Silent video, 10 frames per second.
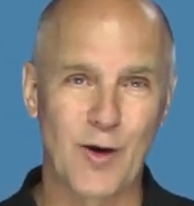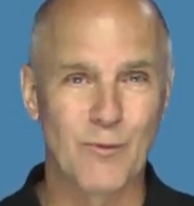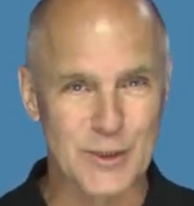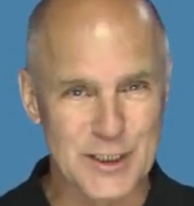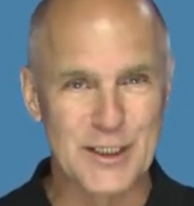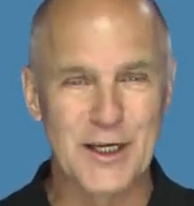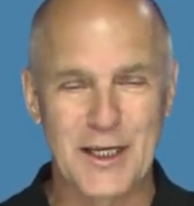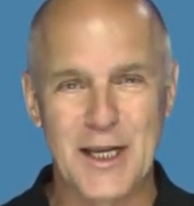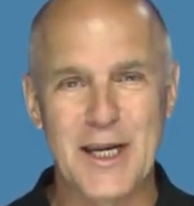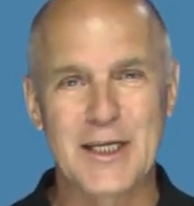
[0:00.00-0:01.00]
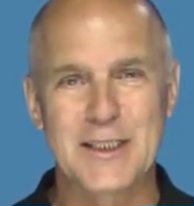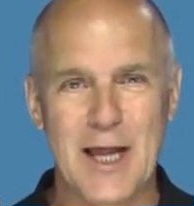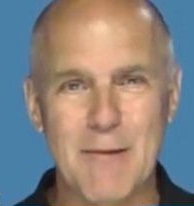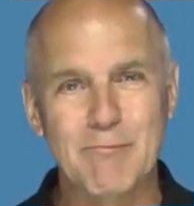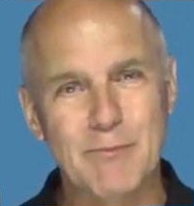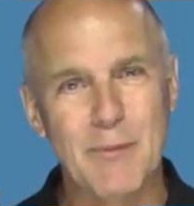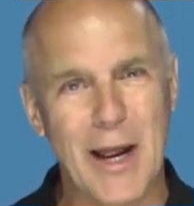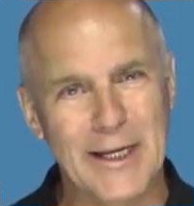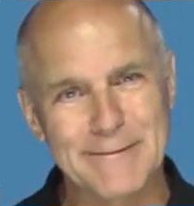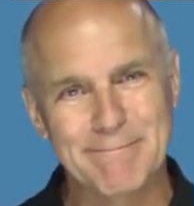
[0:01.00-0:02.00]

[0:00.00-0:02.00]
Hope to see you again next time. Bye-bye.